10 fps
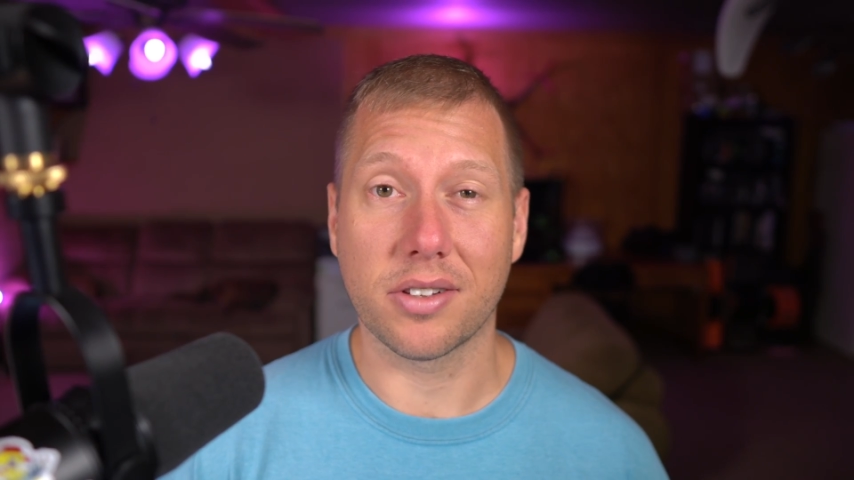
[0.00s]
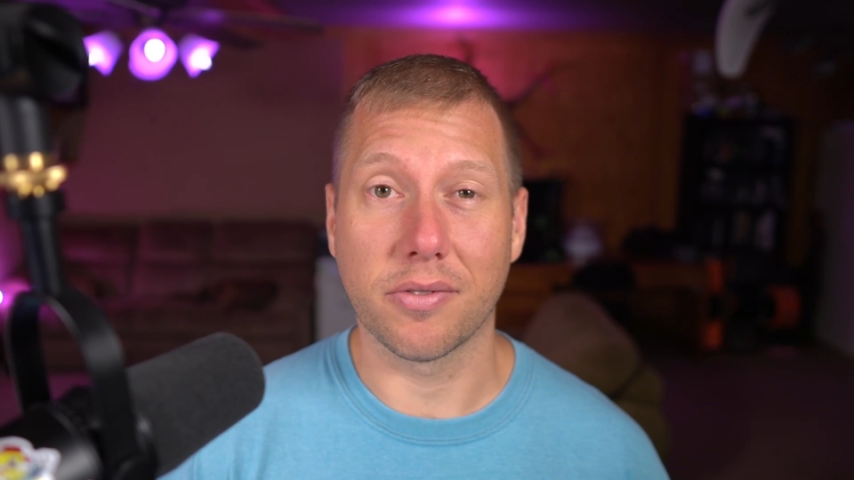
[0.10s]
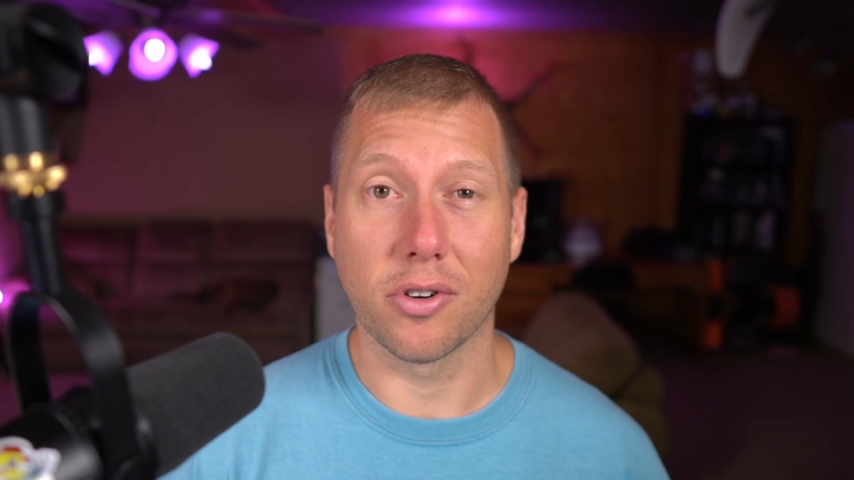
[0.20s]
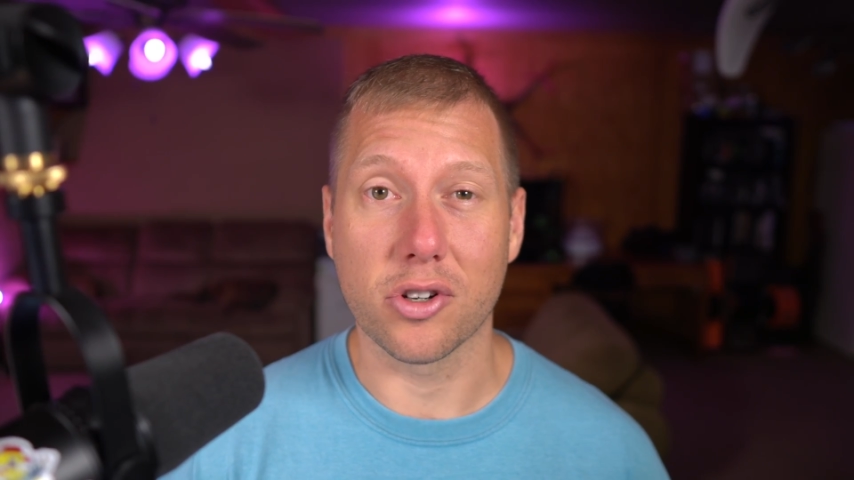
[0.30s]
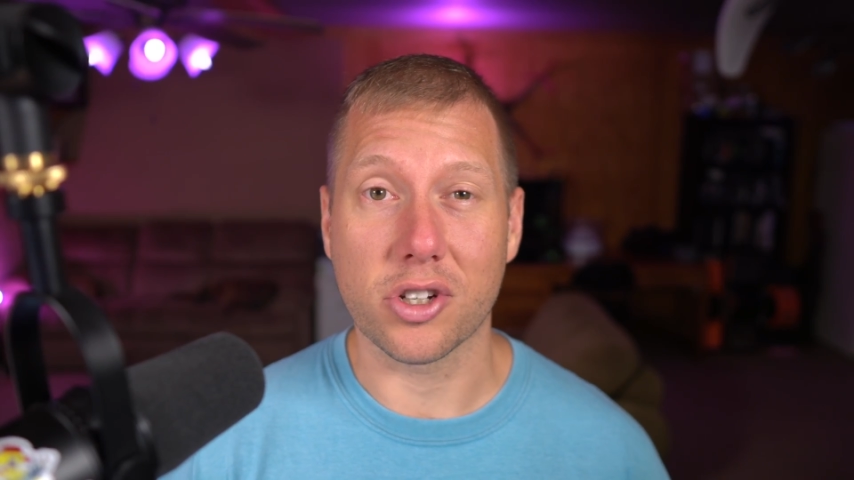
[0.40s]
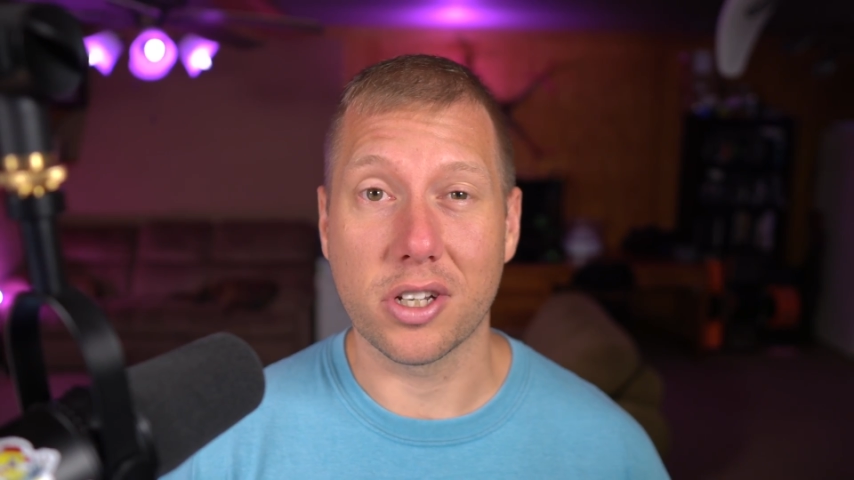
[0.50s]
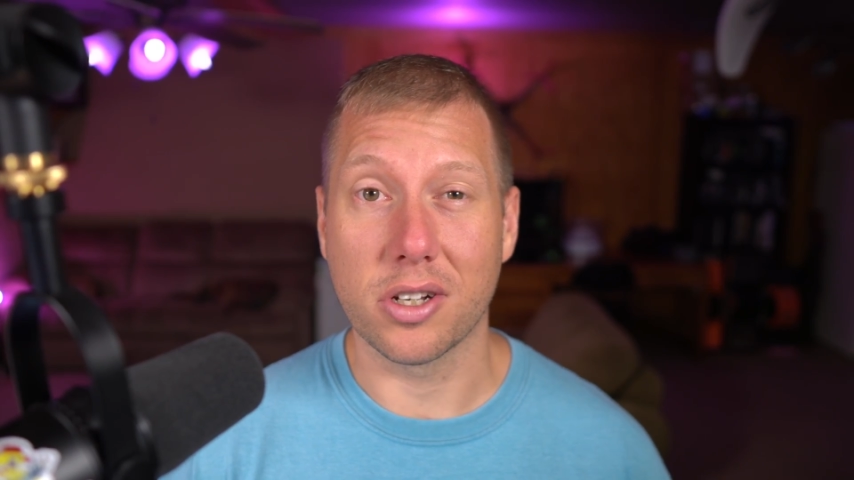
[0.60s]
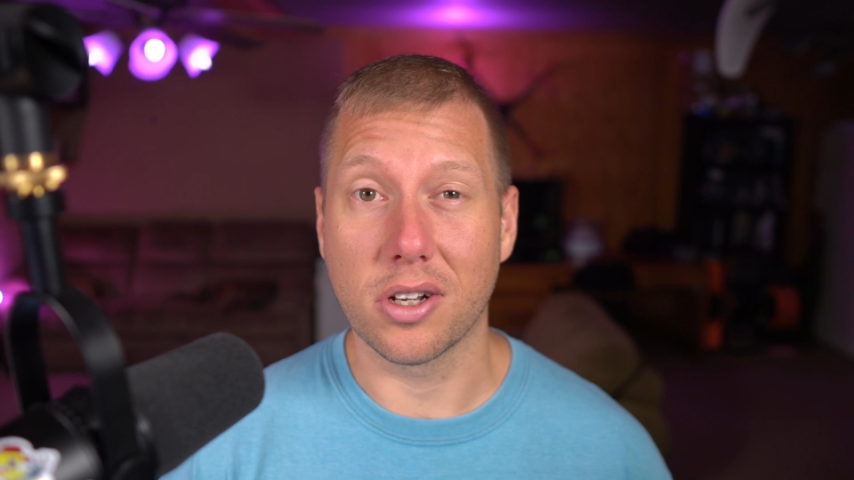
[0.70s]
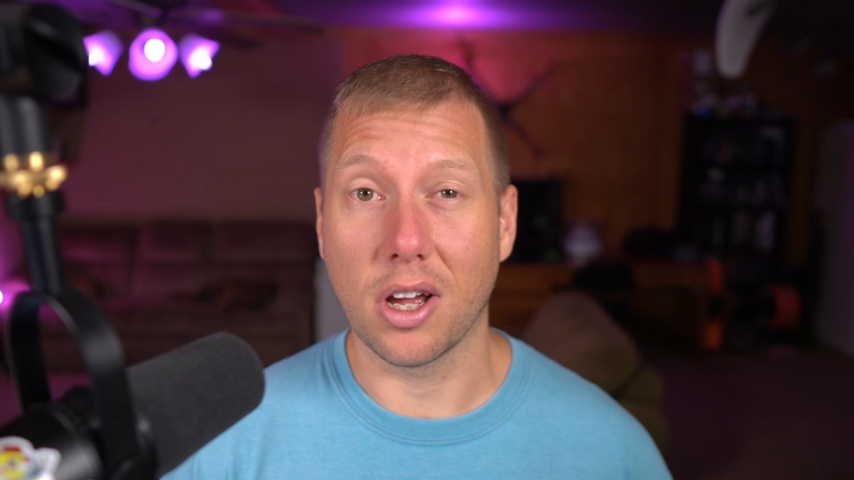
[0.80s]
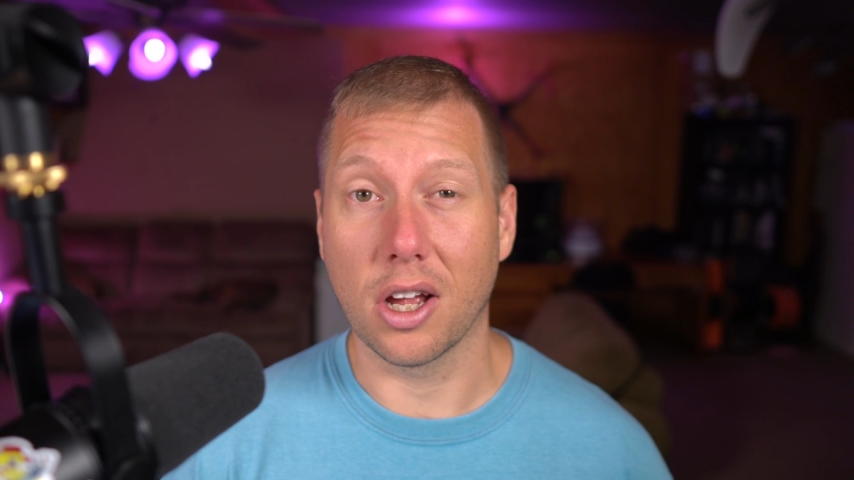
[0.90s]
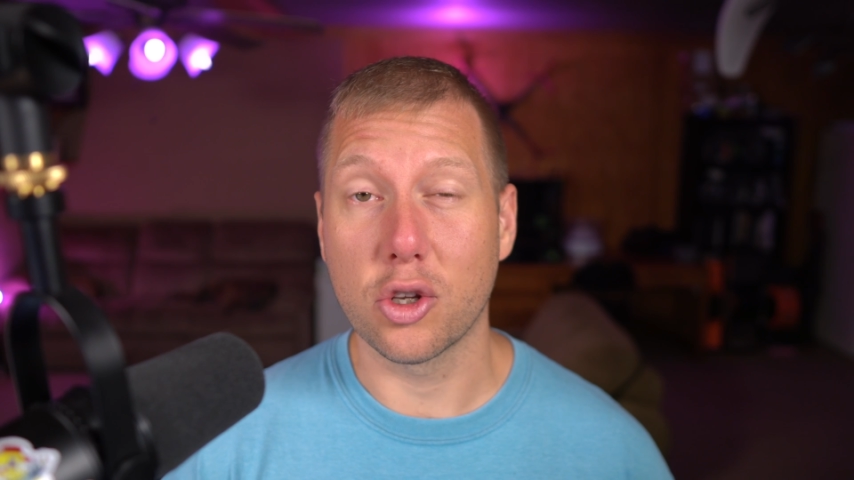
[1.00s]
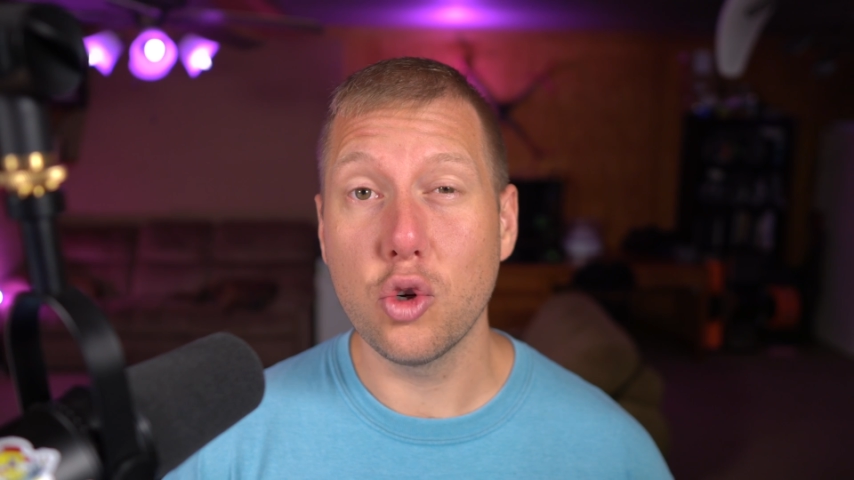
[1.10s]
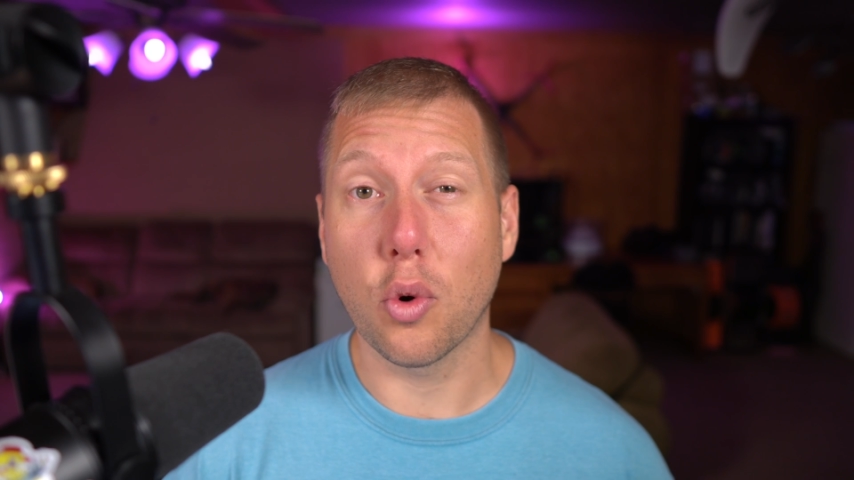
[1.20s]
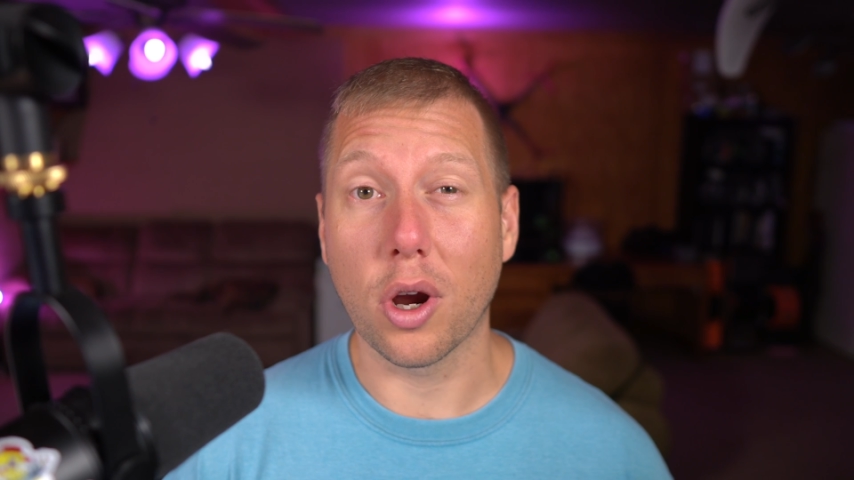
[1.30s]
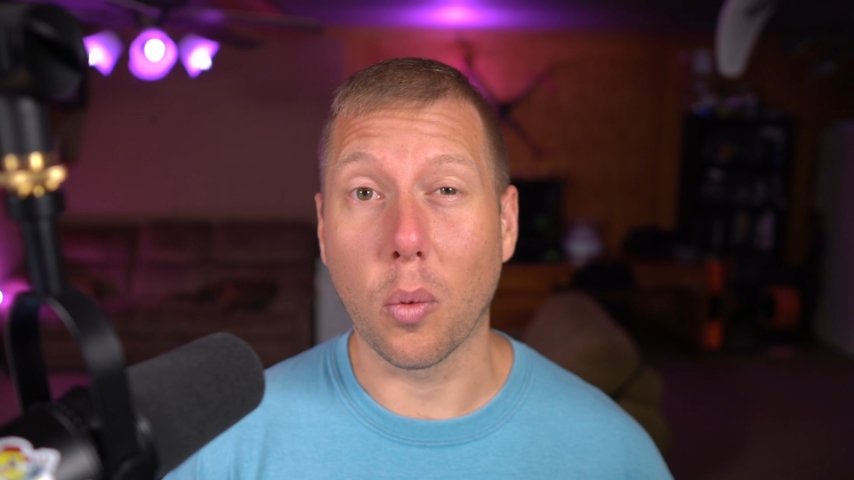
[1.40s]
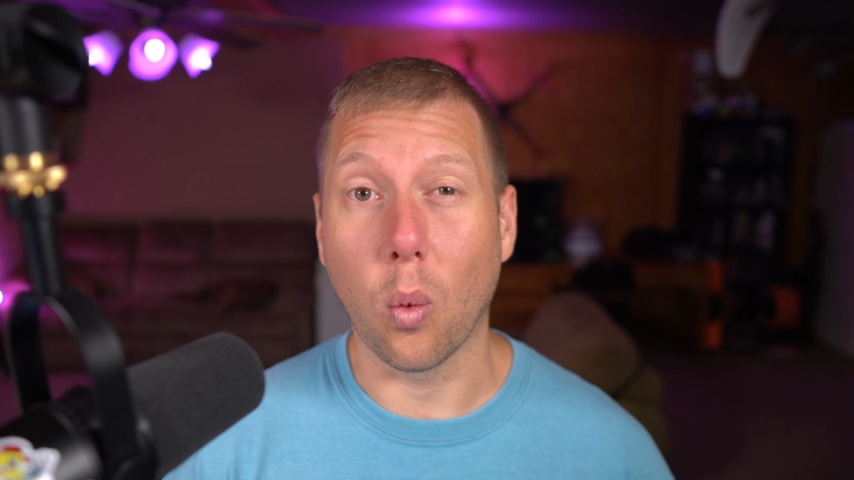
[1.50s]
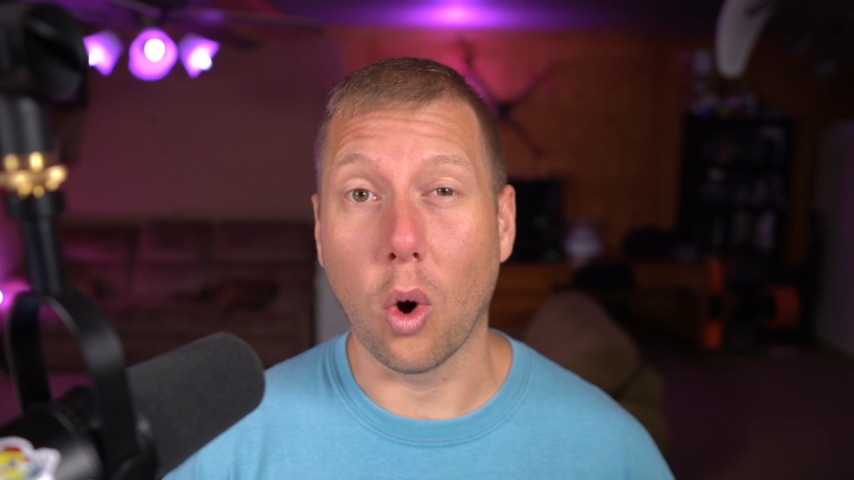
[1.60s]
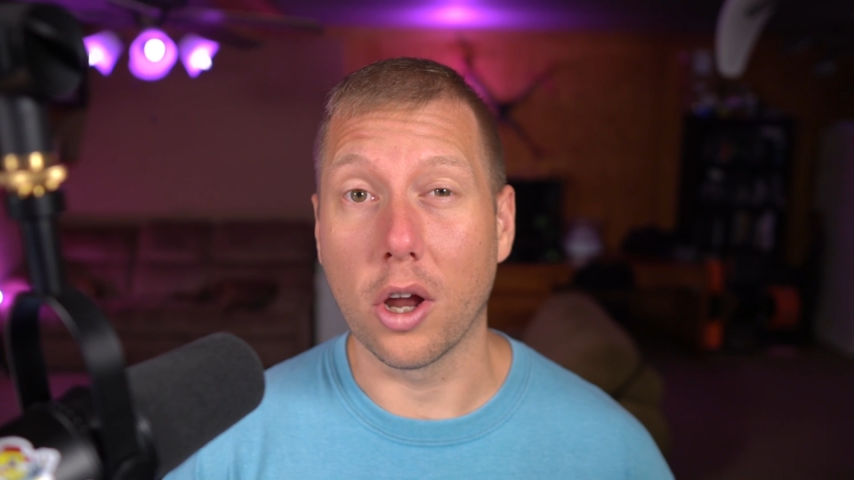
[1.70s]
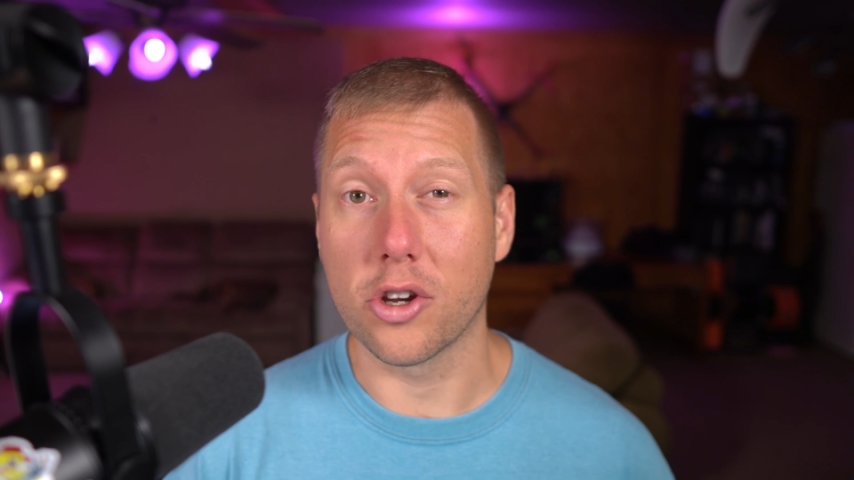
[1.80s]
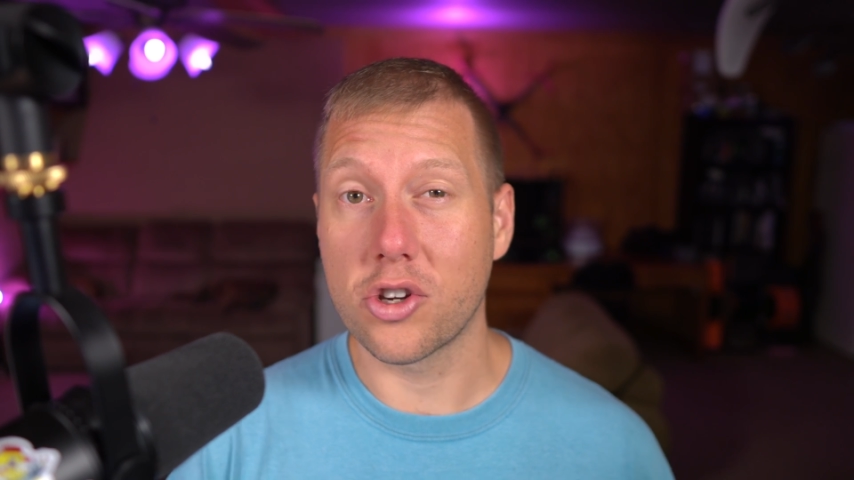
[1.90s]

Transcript: version 2.1